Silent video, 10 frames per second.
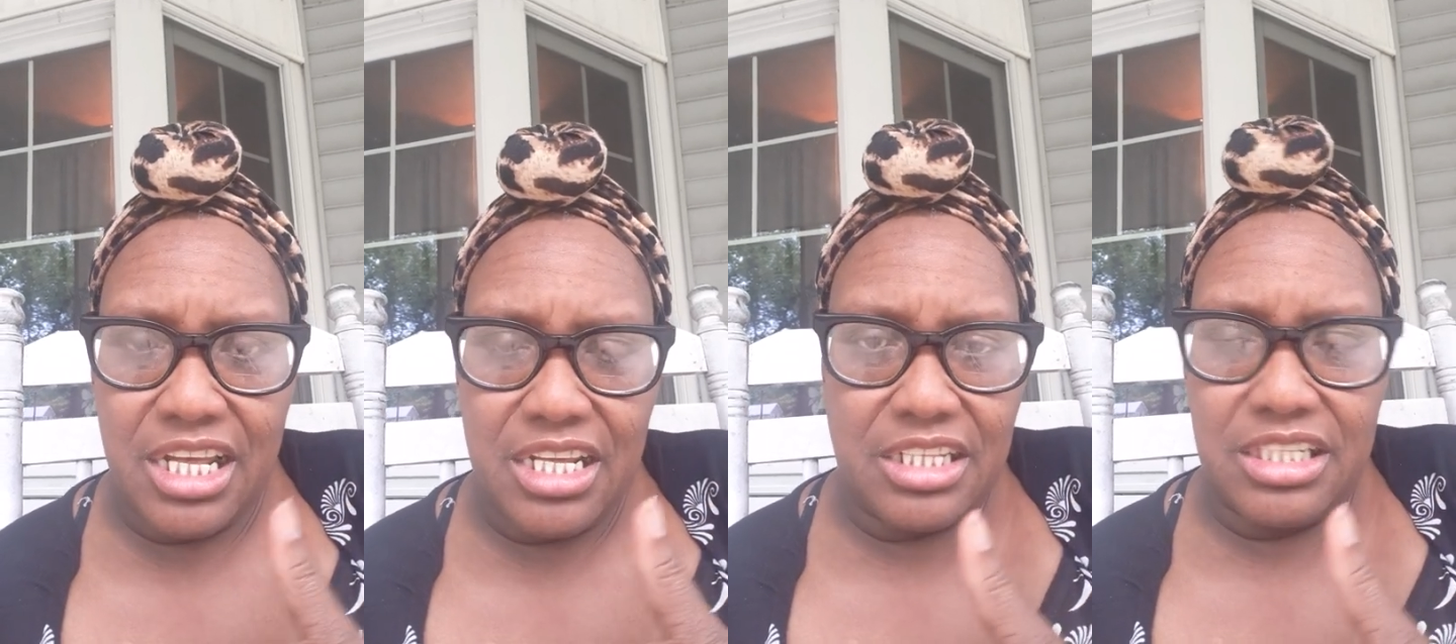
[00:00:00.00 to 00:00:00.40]

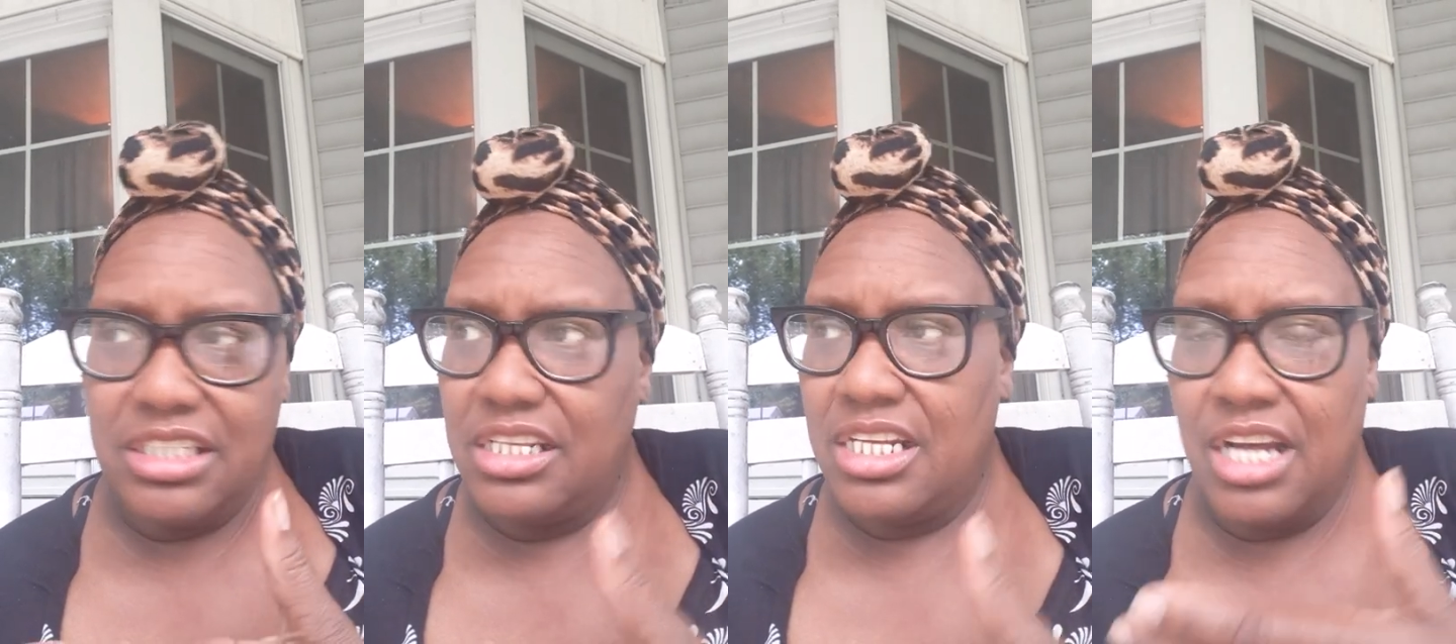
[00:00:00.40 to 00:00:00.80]
Uh,
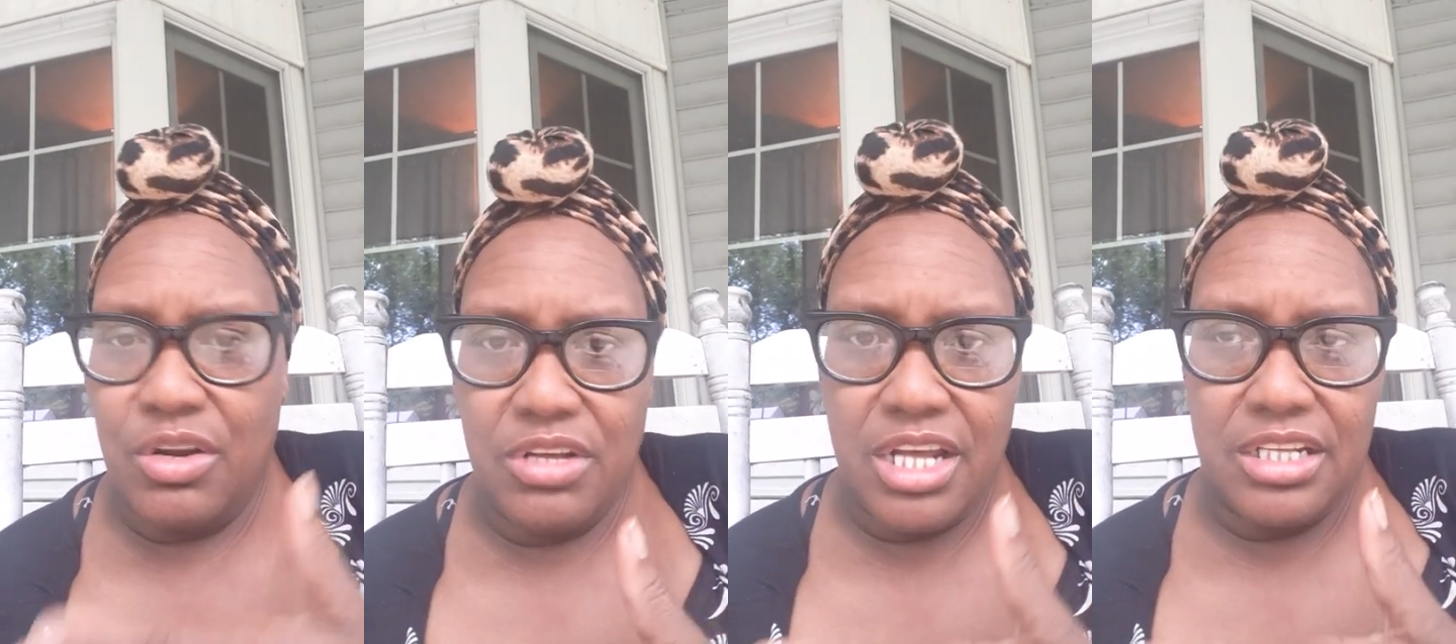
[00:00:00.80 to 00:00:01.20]

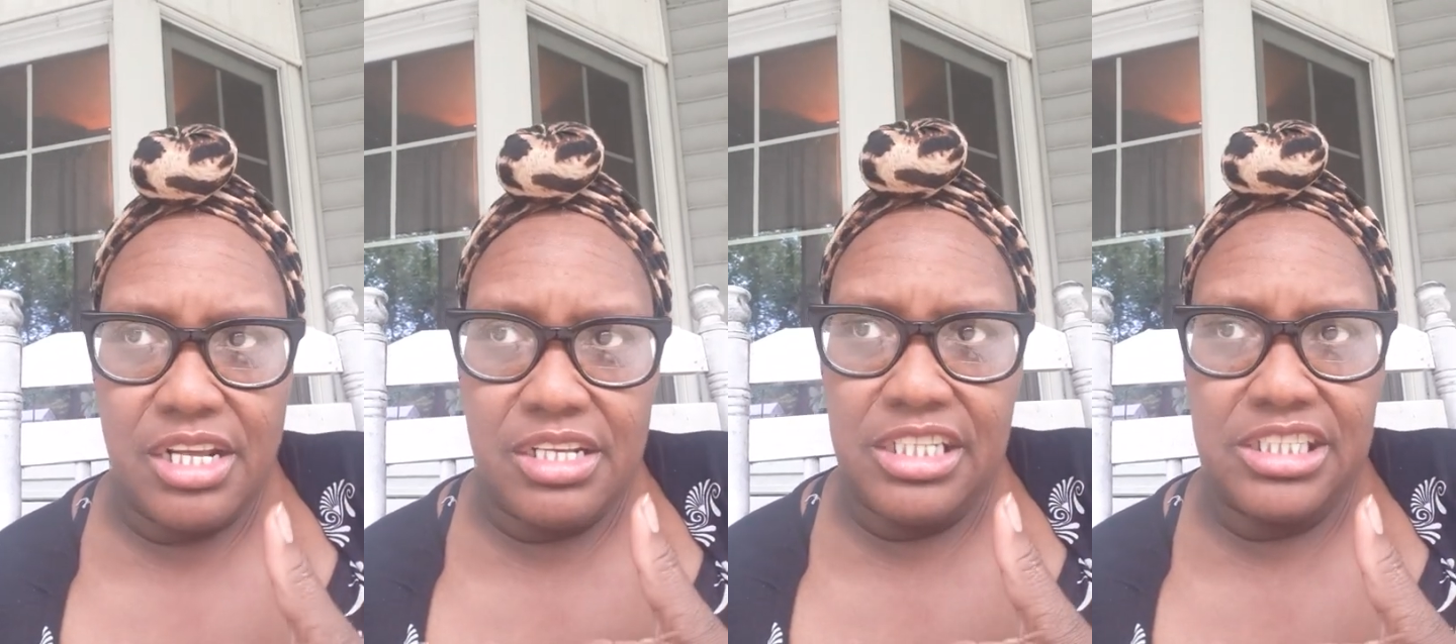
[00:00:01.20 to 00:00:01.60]
uh,
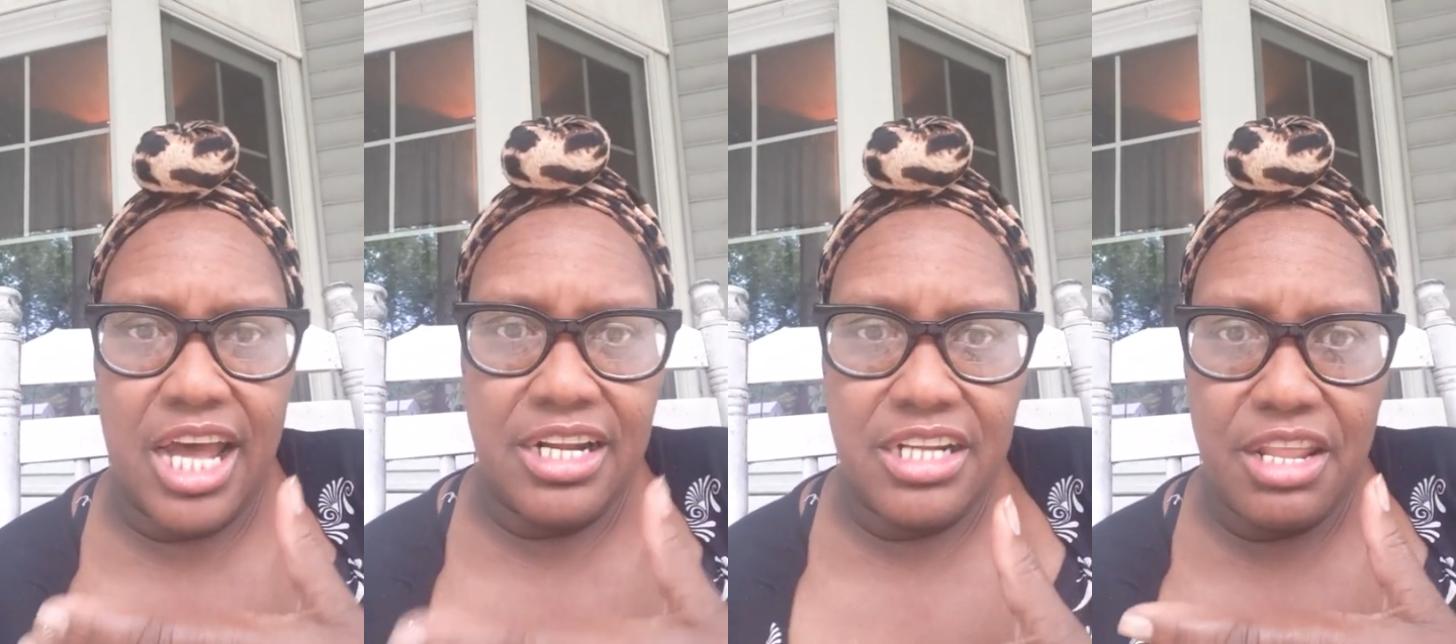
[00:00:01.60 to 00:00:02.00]
uh, he
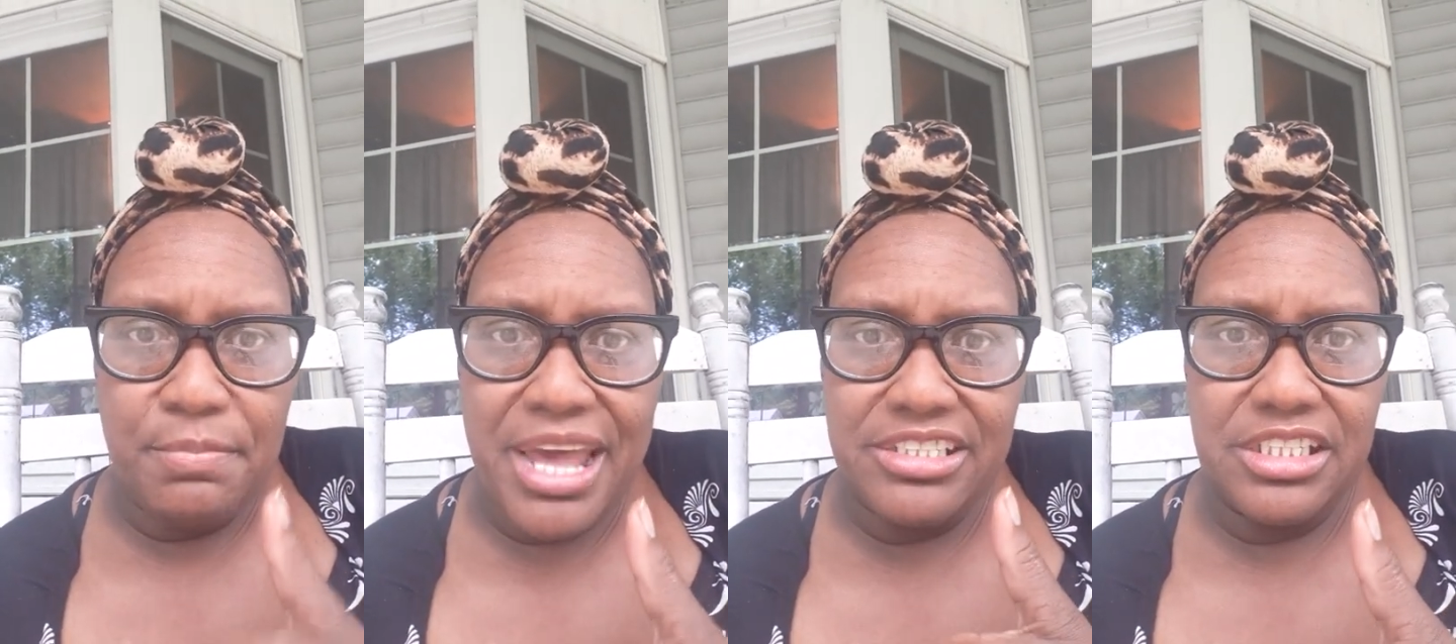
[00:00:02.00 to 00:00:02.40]
shot another
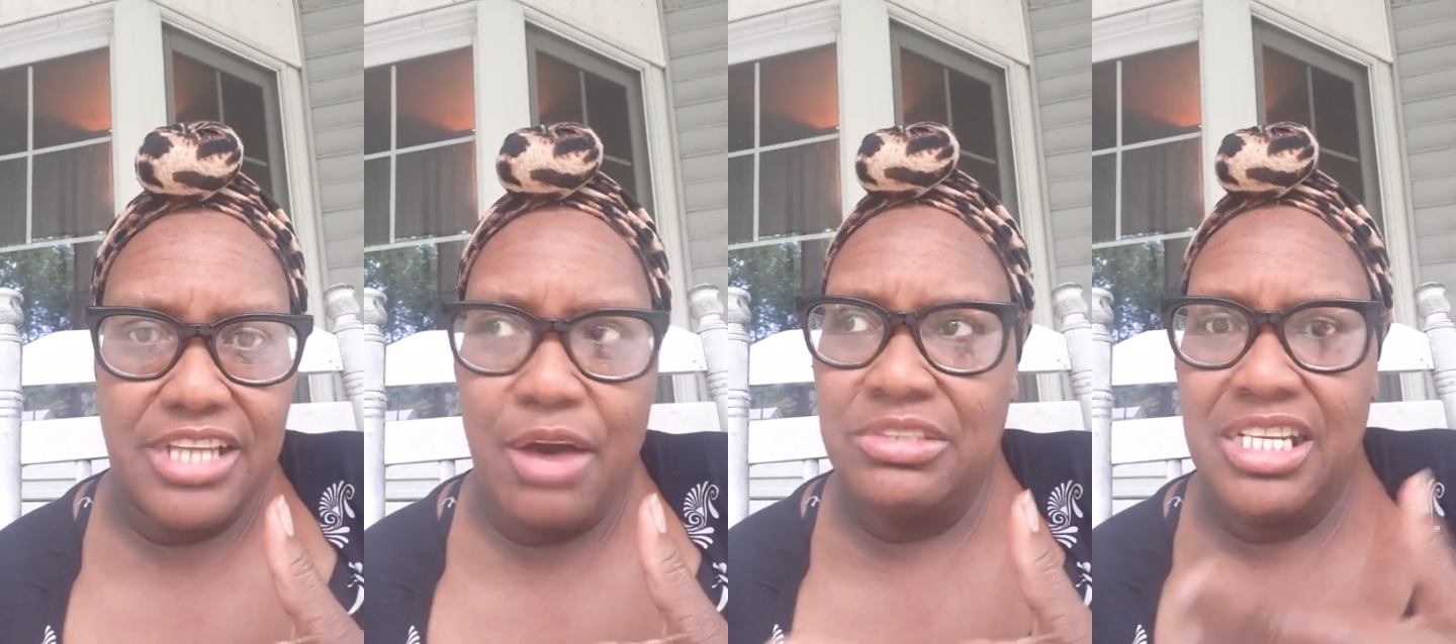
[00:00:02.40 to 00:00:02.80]
patient
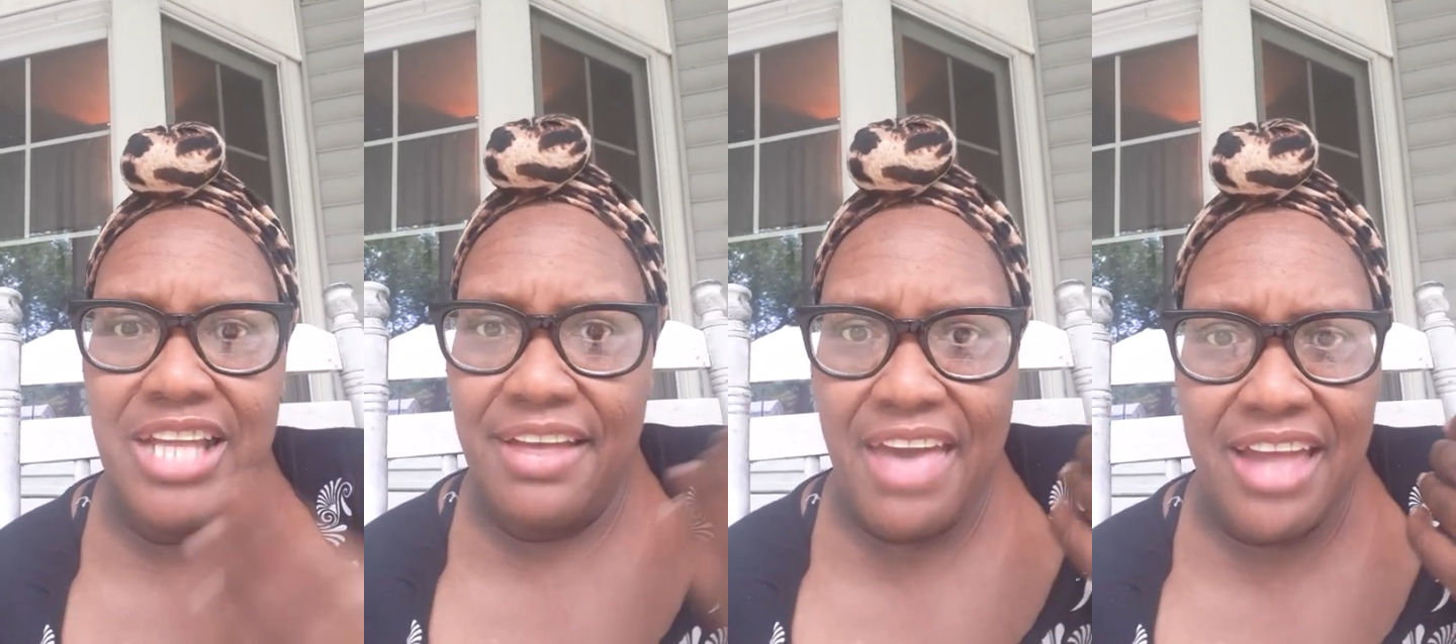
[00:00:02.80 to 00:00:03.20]
that
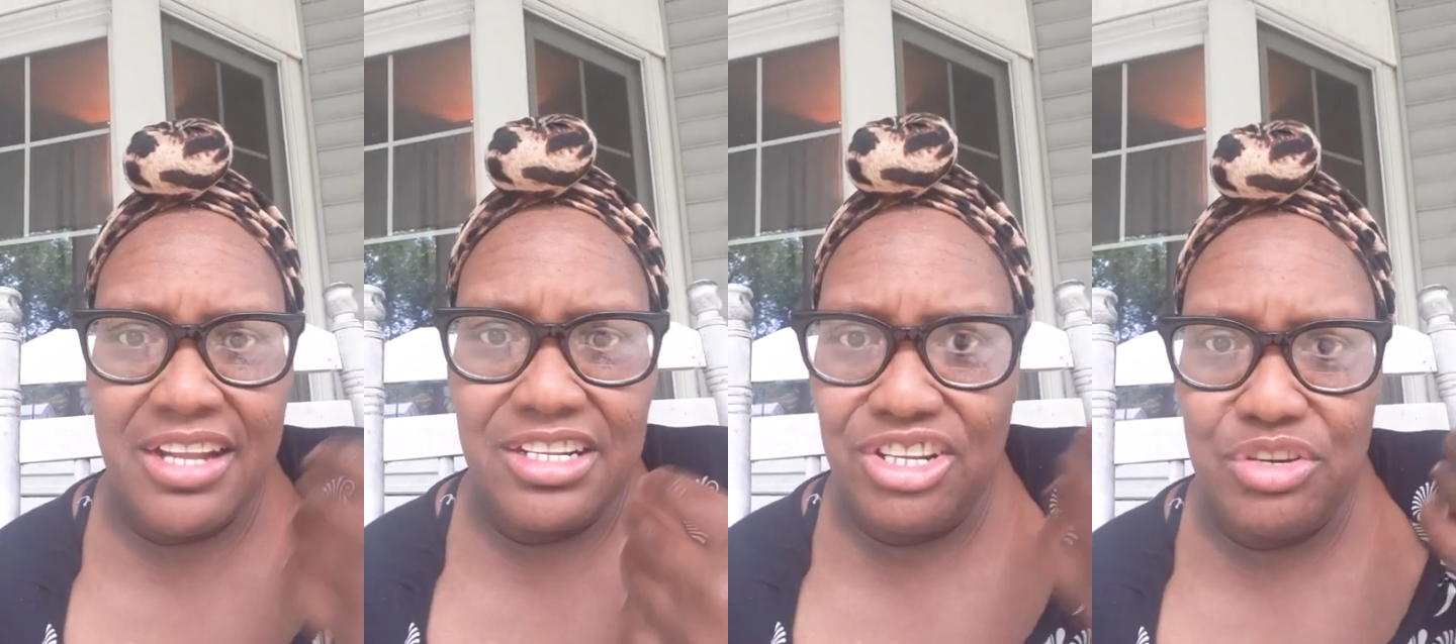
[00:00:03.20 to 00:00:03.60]
didn't have, had
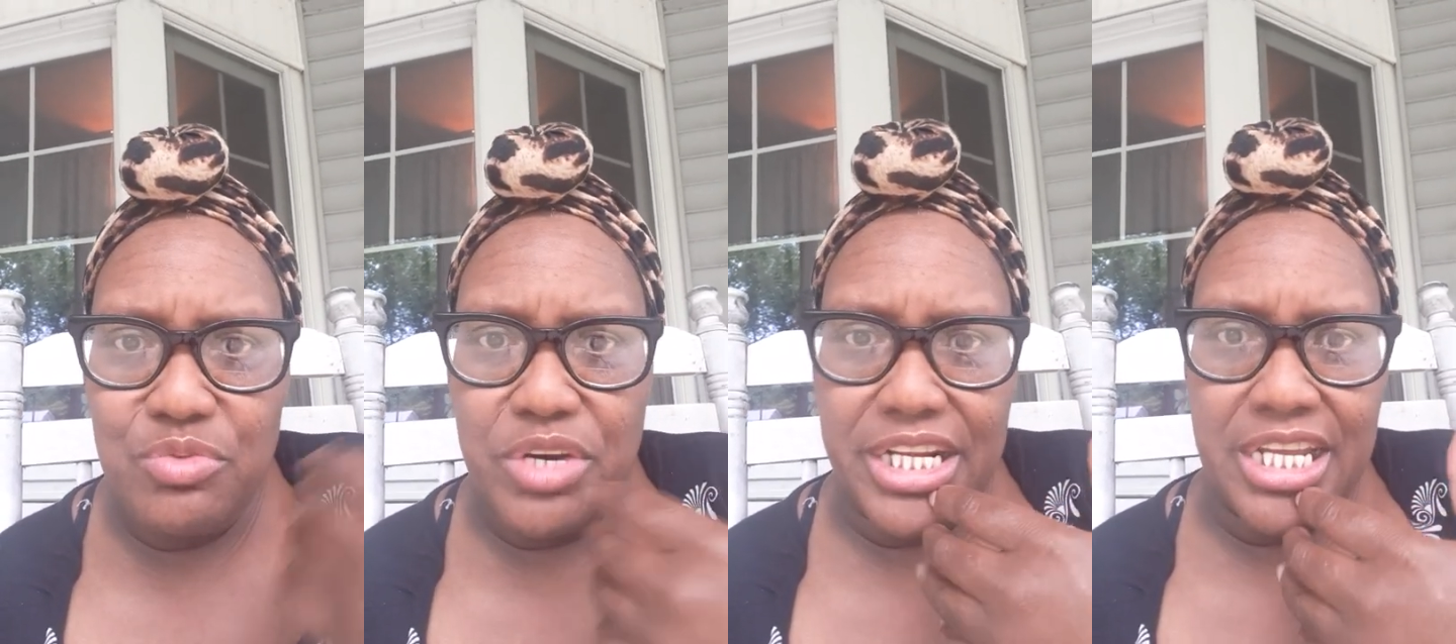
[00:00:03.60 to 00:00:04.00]
nothing to
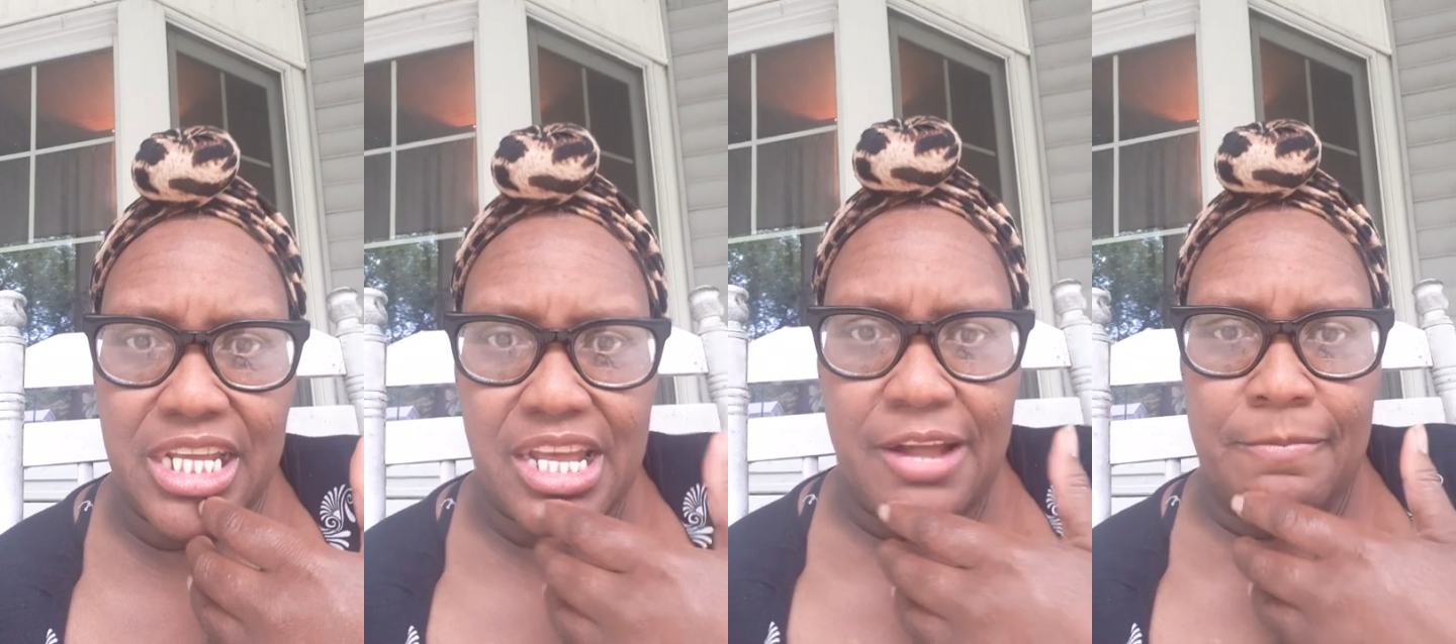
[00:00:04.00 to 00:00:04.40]
do with it.